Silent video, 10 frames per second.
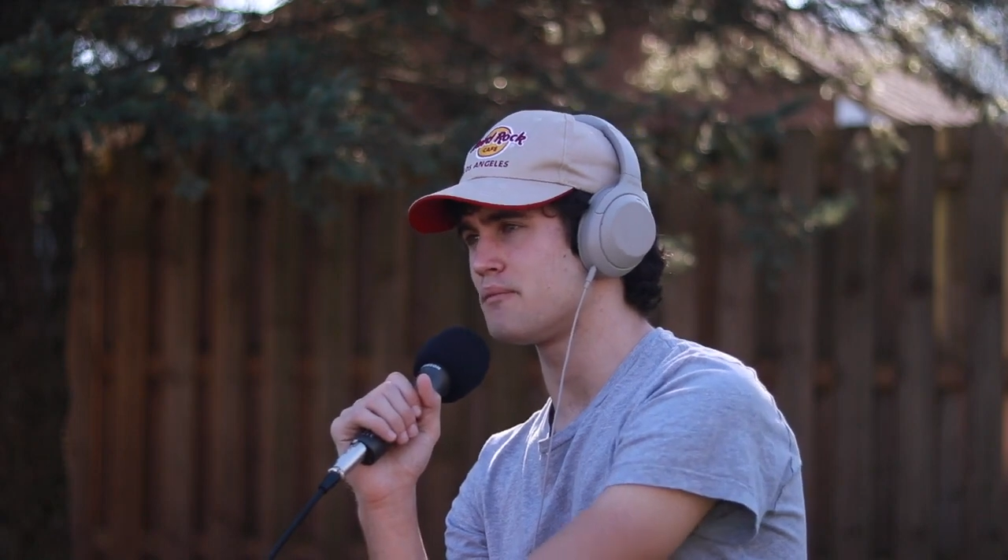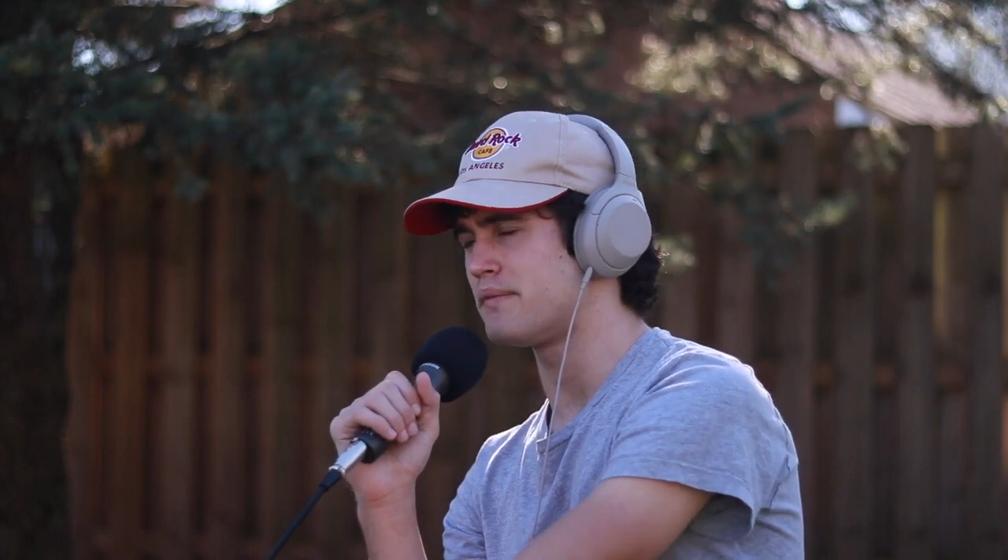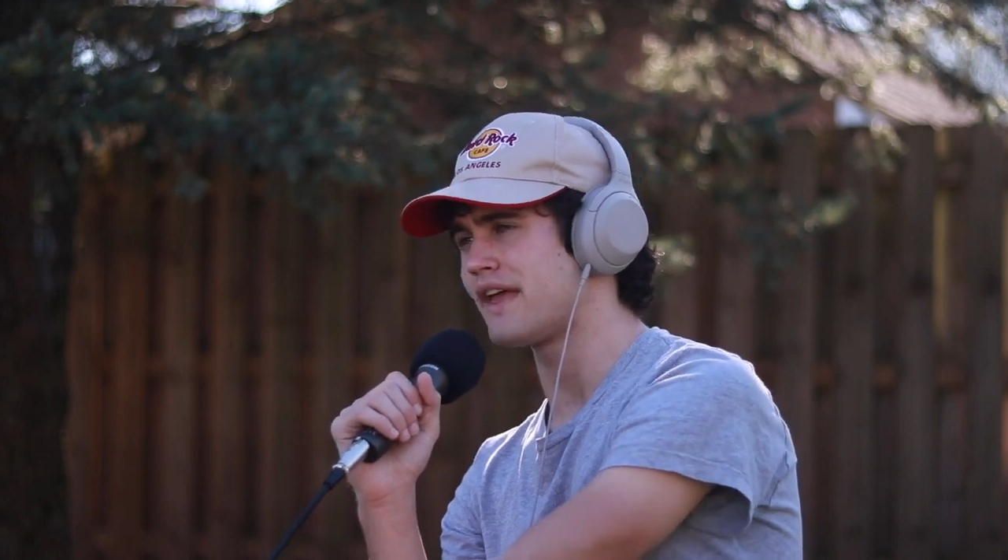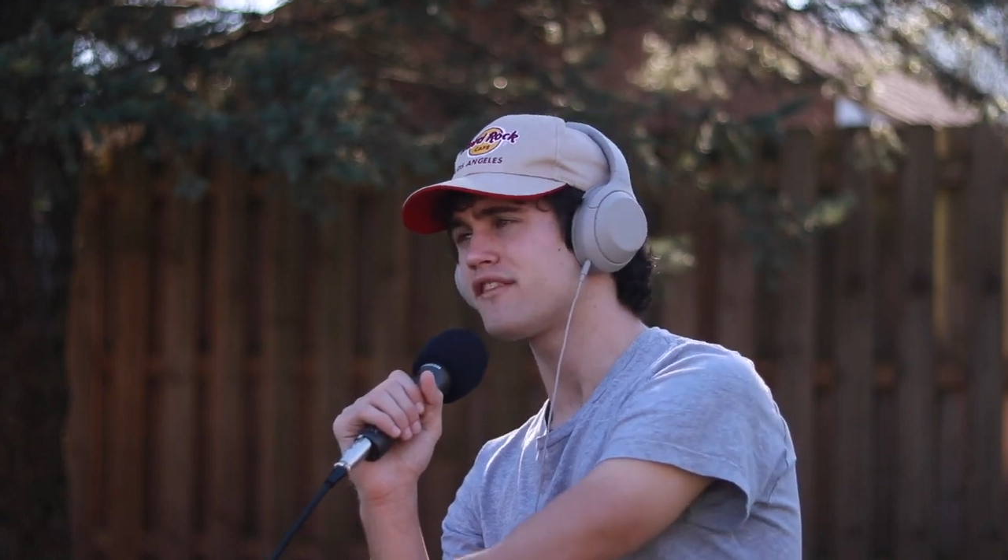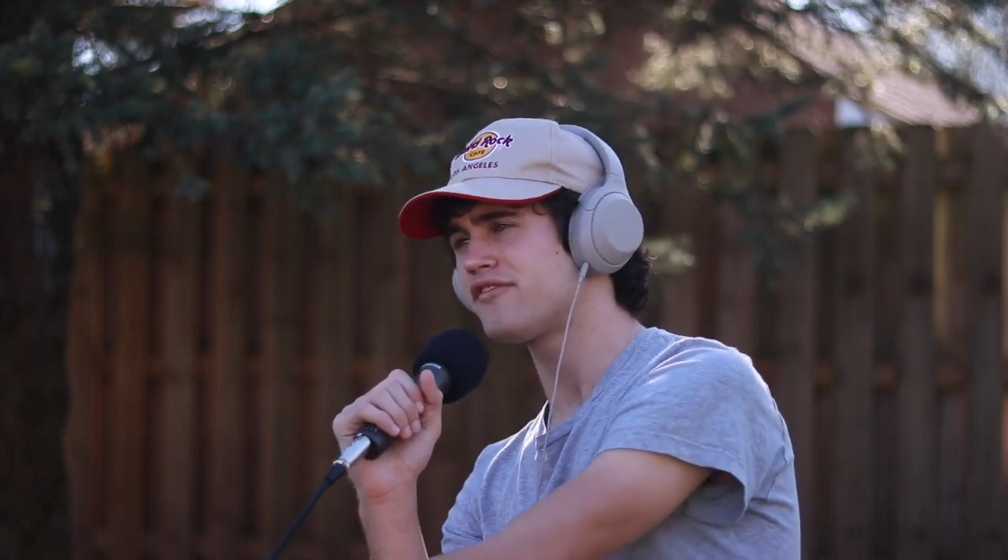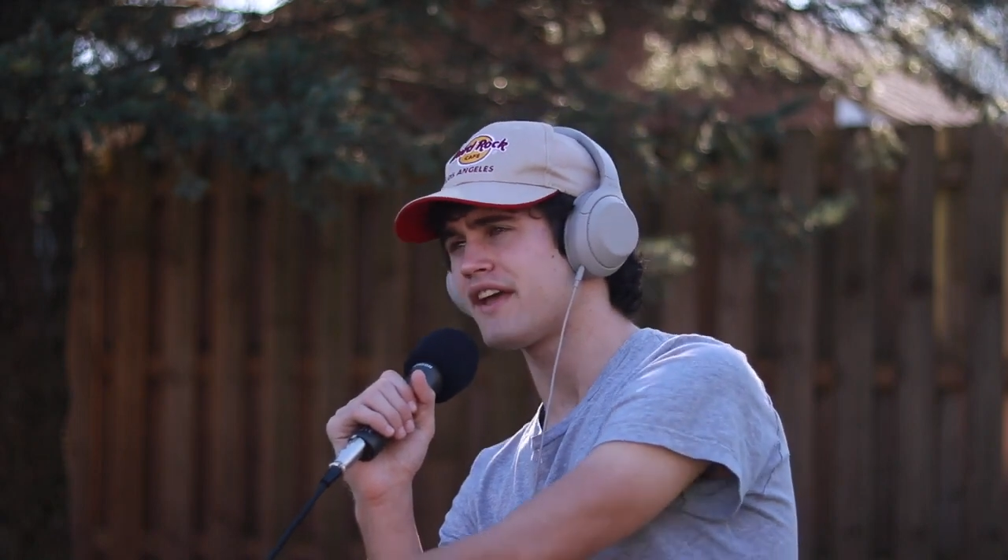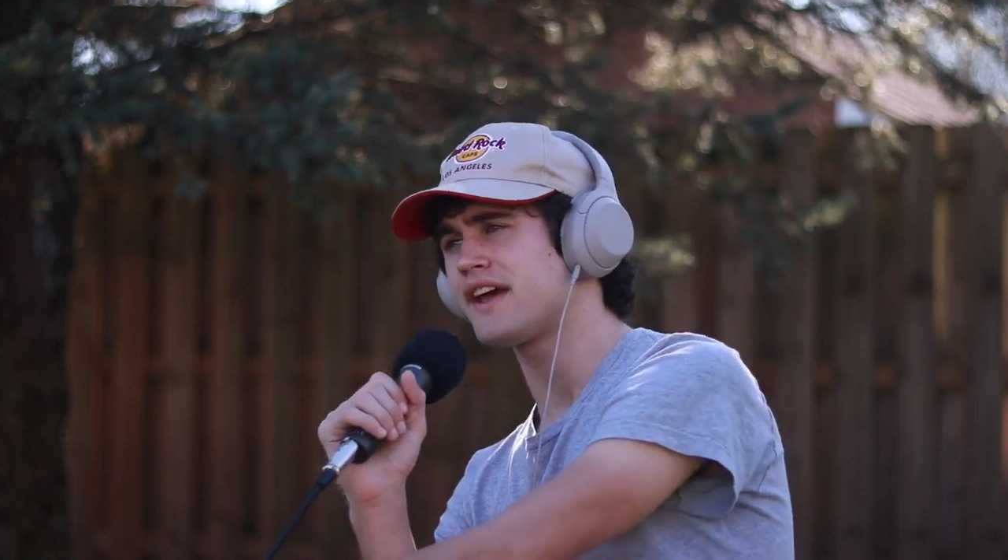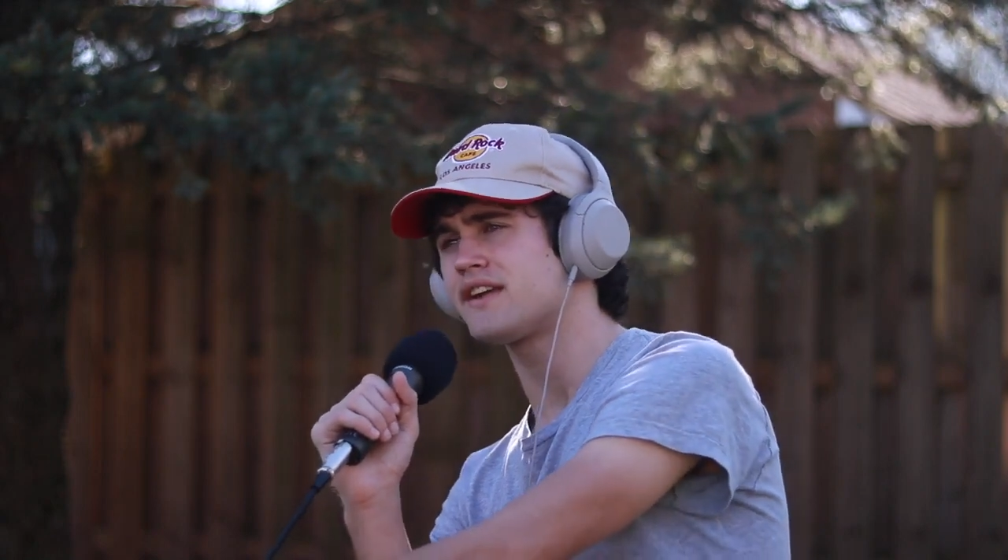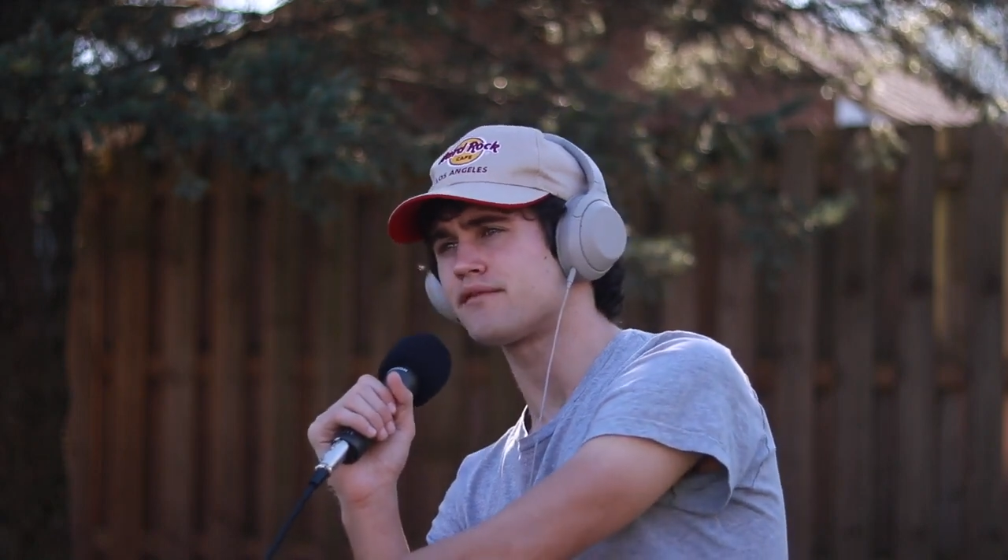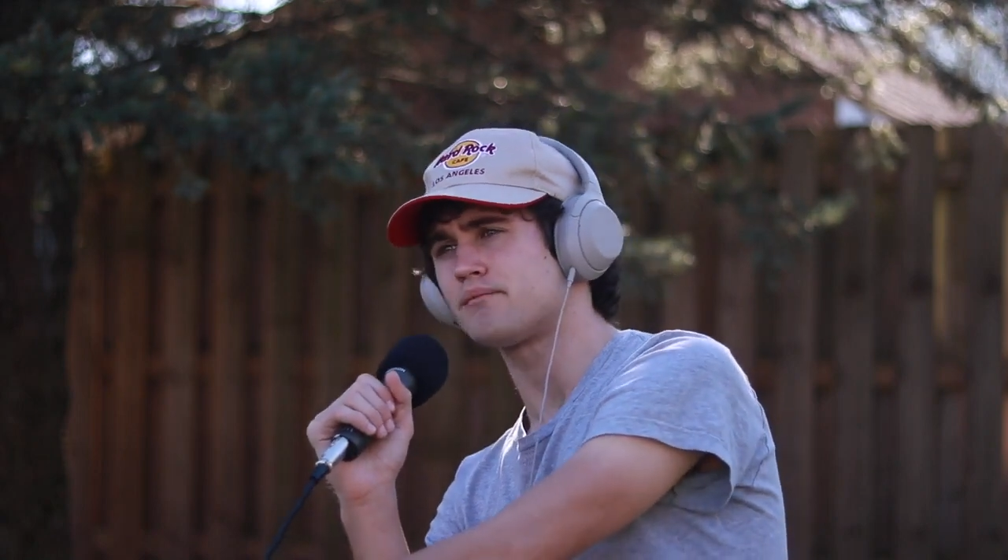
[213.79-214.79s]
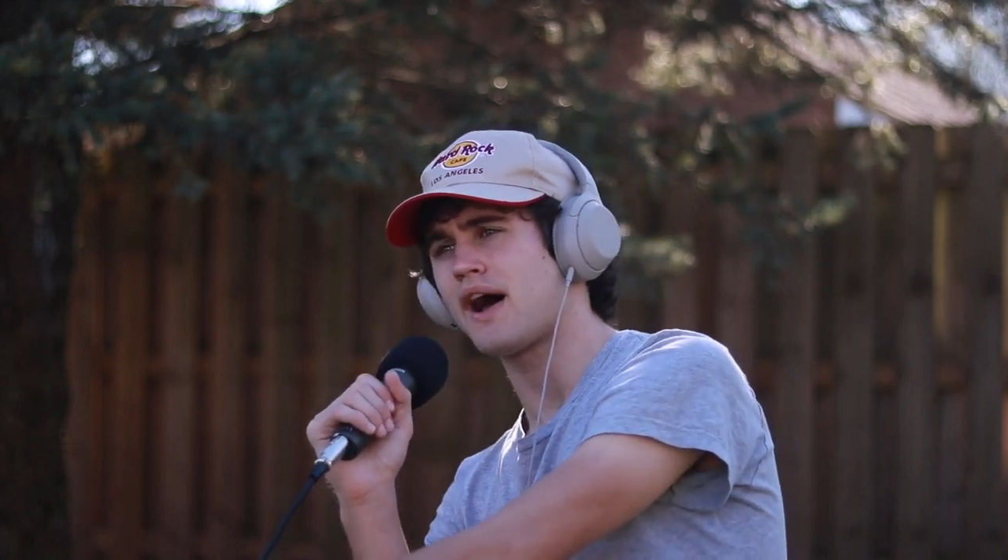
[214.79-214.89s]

a big fan of